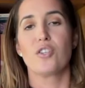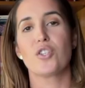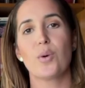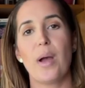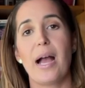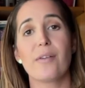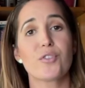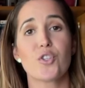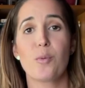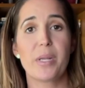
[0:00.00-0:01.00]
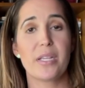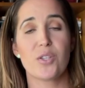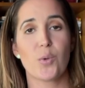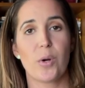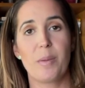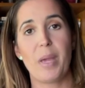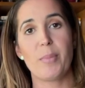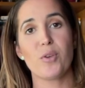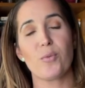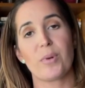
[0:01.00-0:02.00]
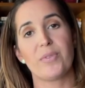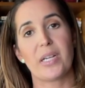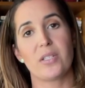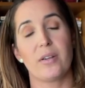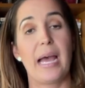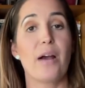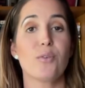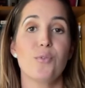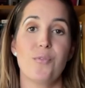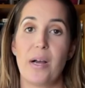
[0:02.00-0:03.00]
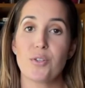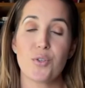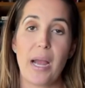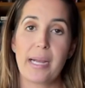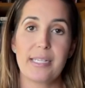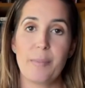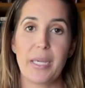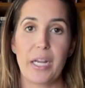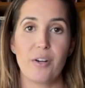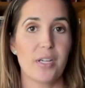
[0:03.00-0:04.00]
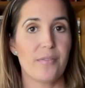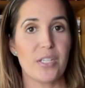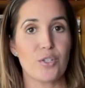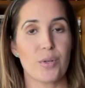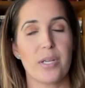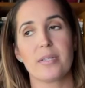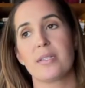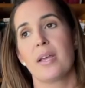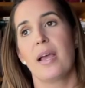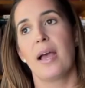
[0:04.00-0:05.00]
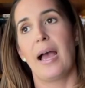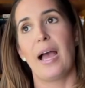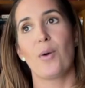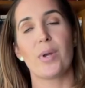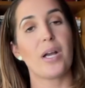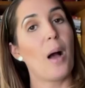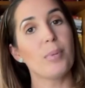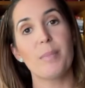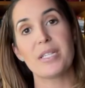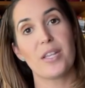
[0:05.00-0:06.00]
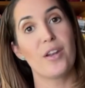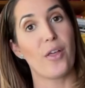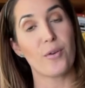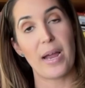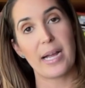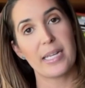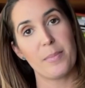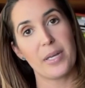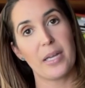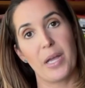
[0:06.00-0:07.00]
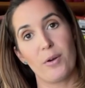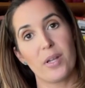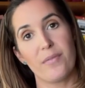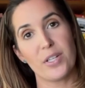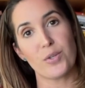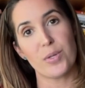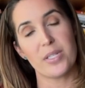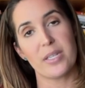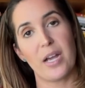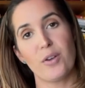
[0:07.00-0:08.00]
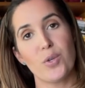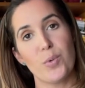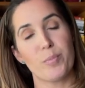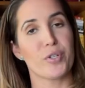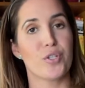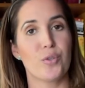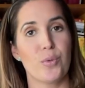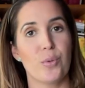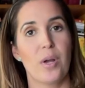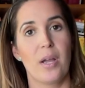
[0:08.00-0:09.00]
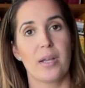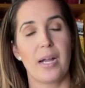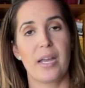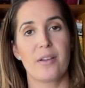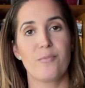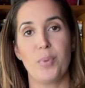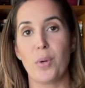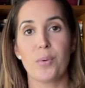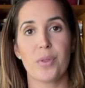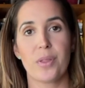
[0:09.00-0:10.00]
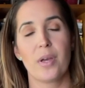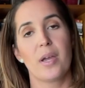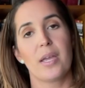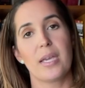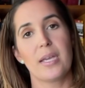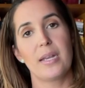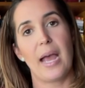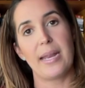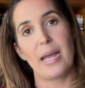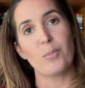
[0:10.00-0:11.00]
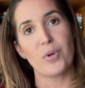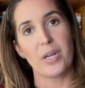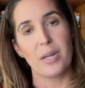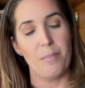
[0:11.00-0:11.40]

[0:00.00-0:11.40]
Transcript: So after your mini story, maybe you reflect on how you found your academic area of interest, how it complements another academic area of interest, and how you would pursue kind of both in at Emory.